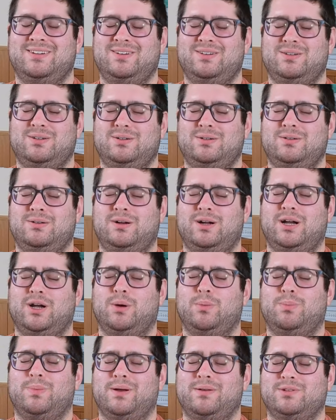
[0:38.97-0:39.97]
Oh, I
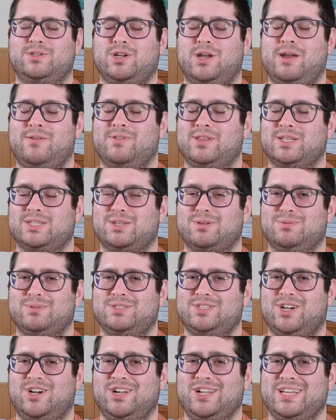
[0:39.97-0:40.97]
hope everything's good with
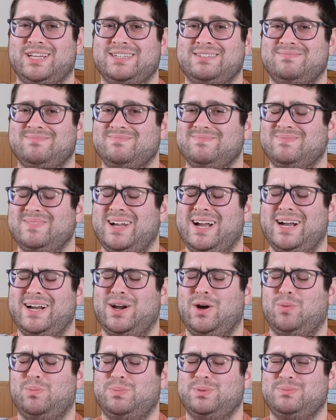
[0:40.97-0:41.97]
Charlie. I
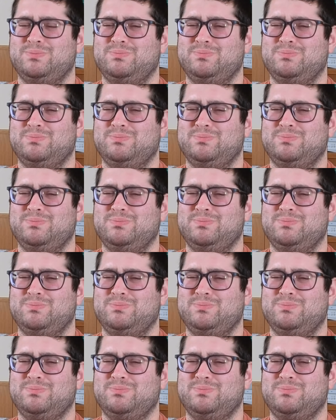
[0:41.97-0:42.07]
hope.